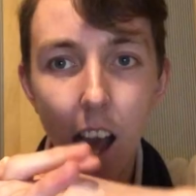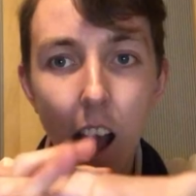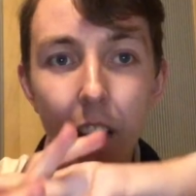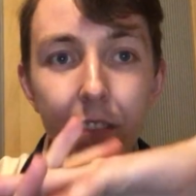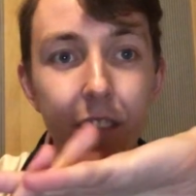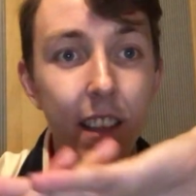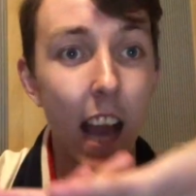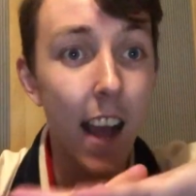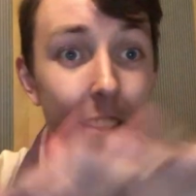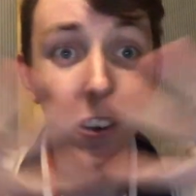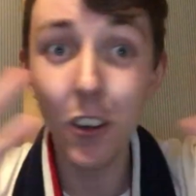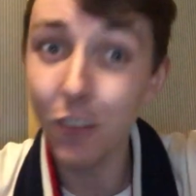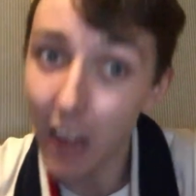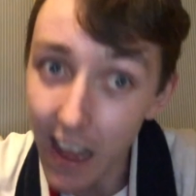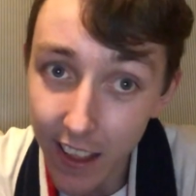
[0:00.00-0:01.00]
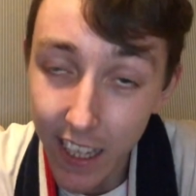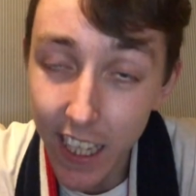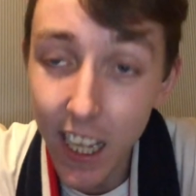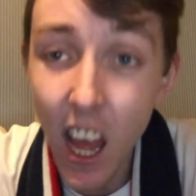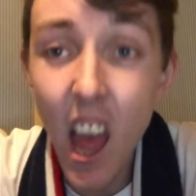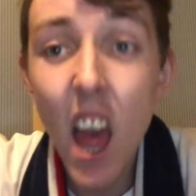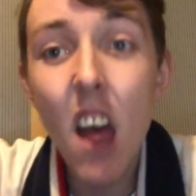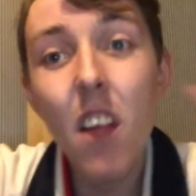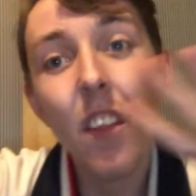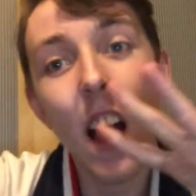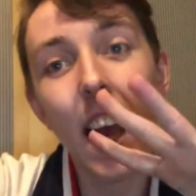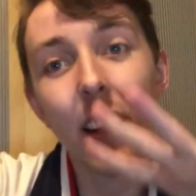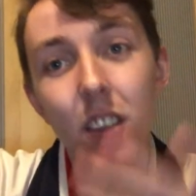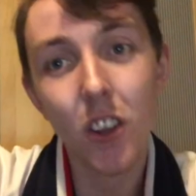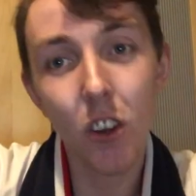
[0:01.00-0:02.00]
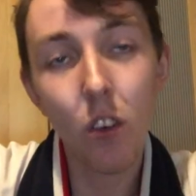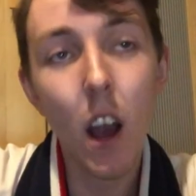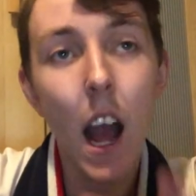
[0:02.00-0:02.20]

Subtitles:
I've said already that I do